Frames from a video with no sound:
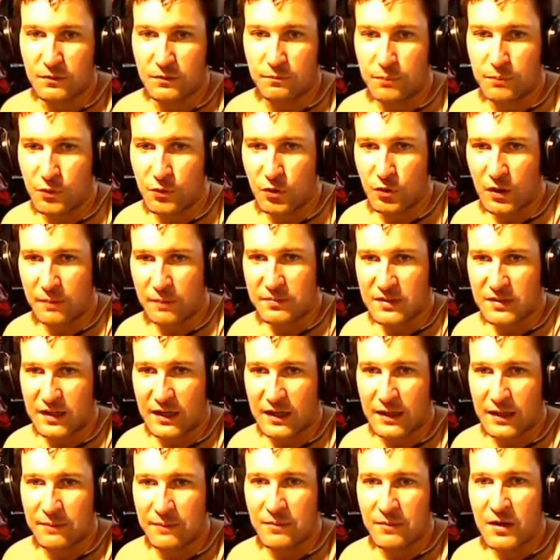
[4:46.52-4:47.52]
boot up
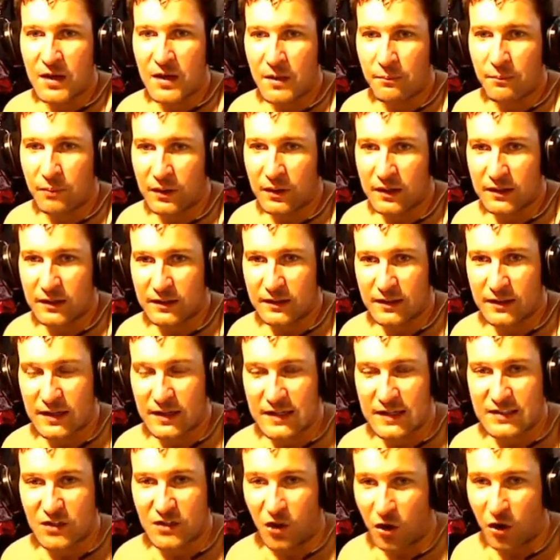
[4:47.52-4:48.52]
time, but it
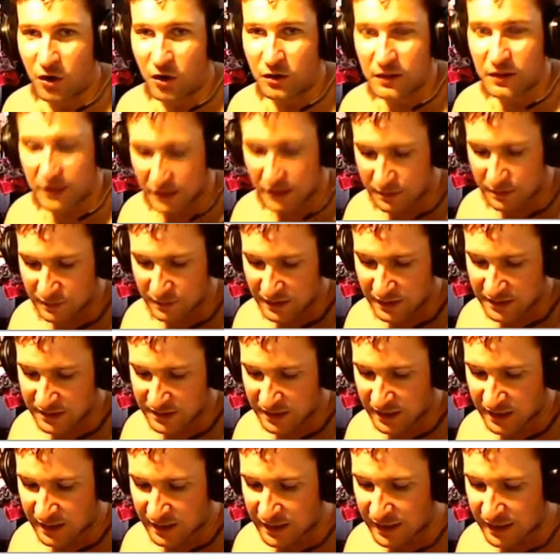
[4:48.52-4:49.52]
hits all enemies.
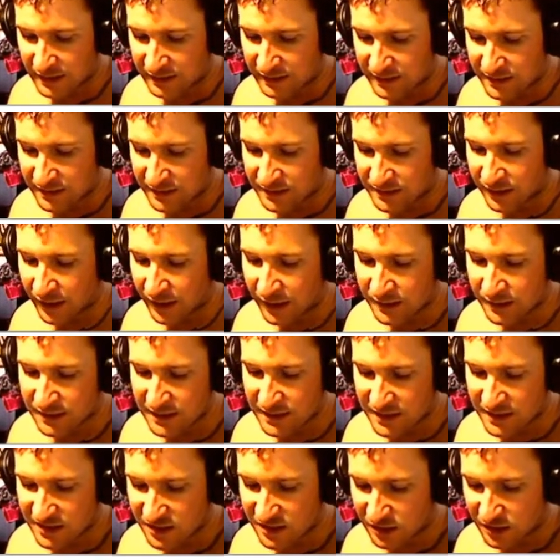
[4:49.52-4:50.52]
It does
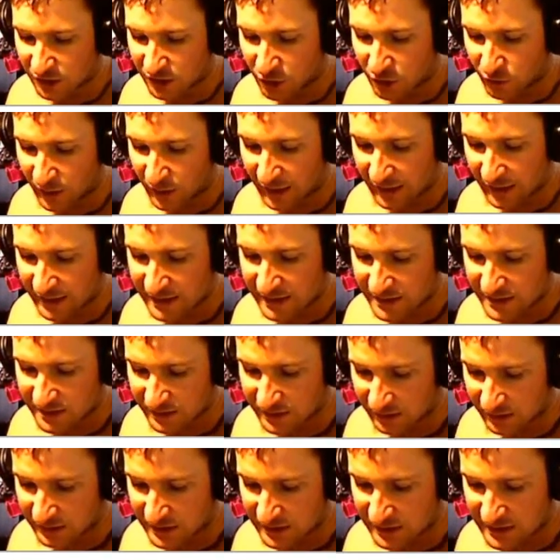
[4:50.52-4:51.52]
Toxin, Slow, and
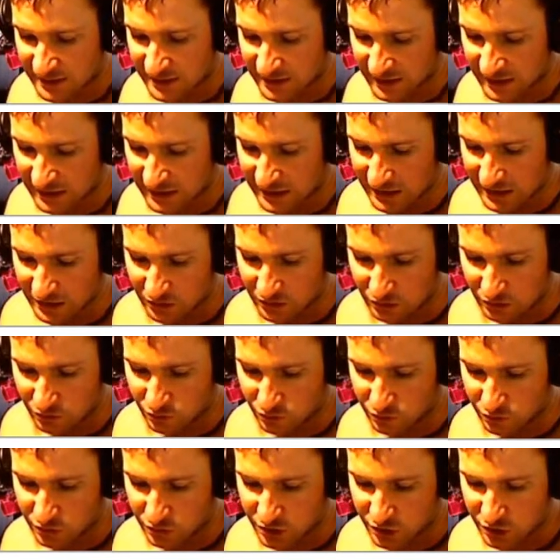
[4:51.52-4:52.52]
Stun. This is a
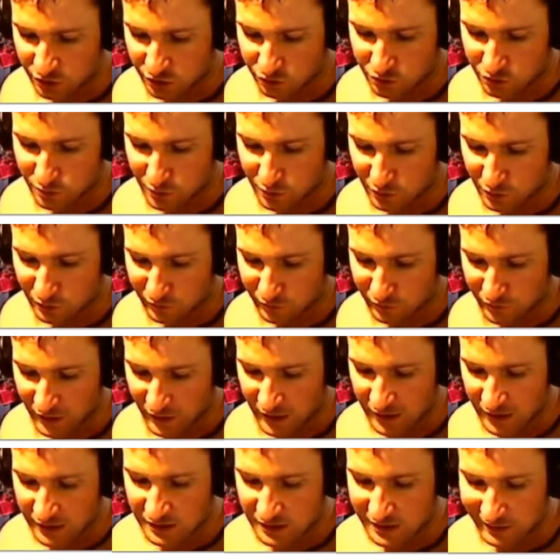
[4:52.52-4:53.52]
huge, huge move.
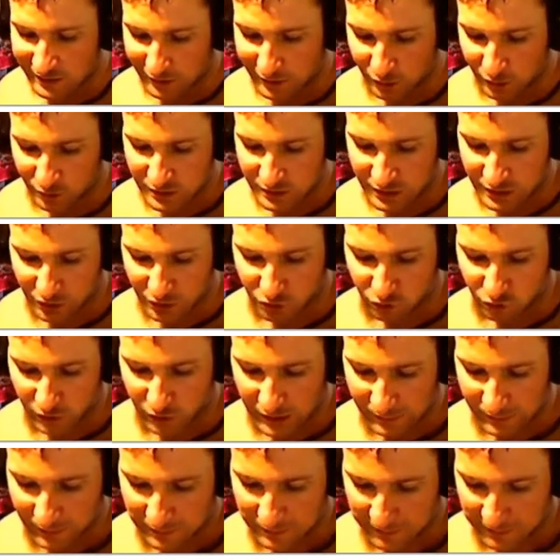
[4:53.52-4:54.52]
Slow is
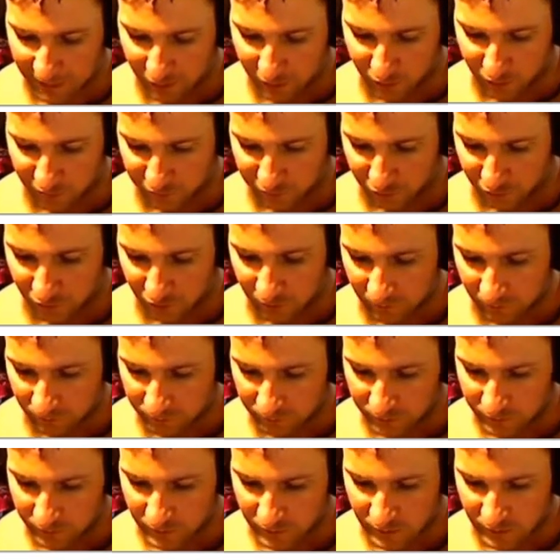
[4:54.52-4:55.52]
incredibly powerful.
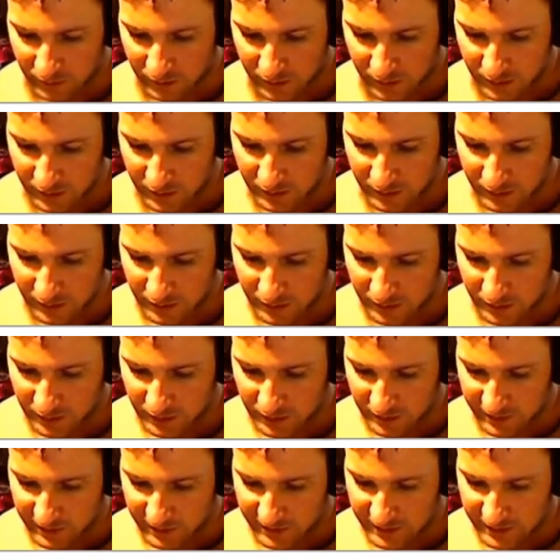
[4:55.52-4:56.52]

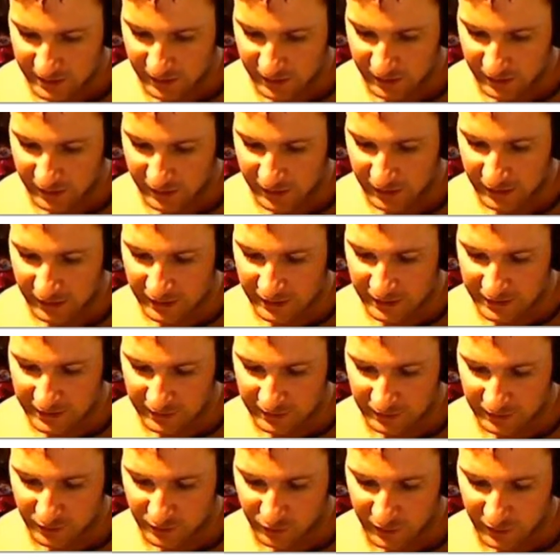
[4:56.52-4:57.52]
It's got a
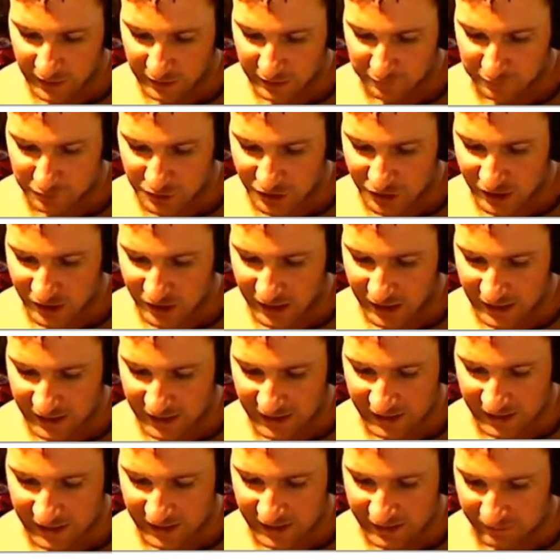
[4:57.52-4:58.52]
healing wave, which is kind of
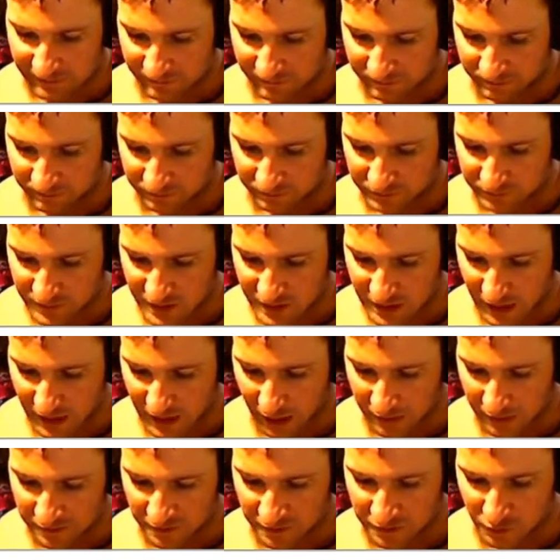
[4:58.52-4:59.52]
eh.
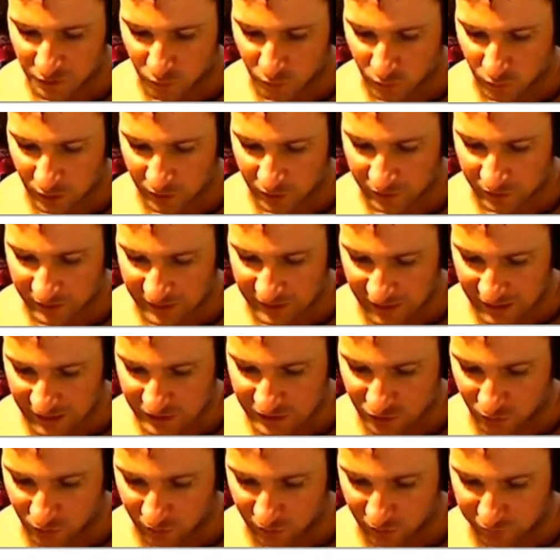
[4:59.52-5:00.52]
and then the Watering Tide.
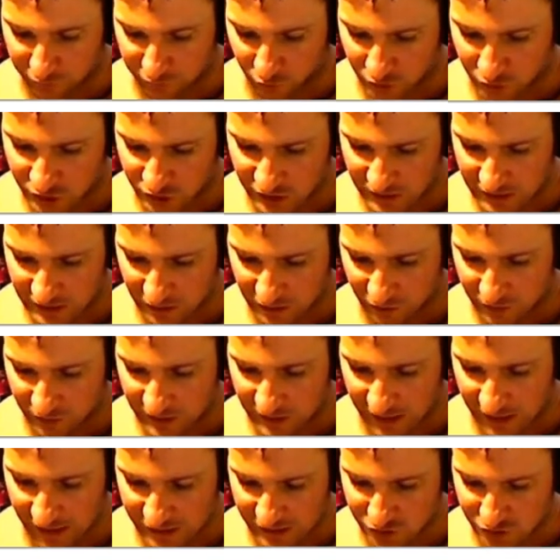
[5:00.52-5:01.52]
So unfortunately, though,
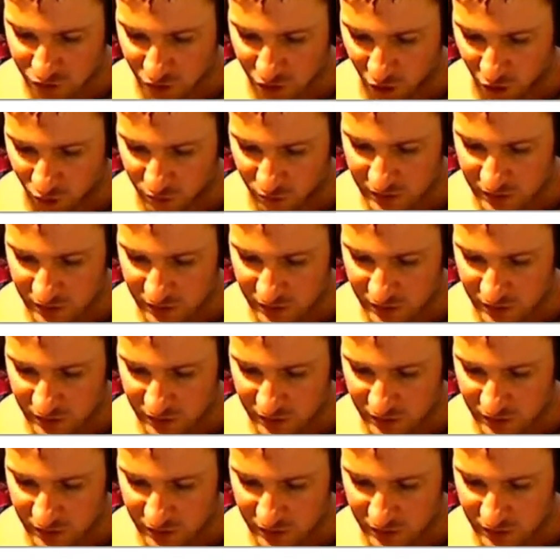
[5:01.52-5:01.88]
he has no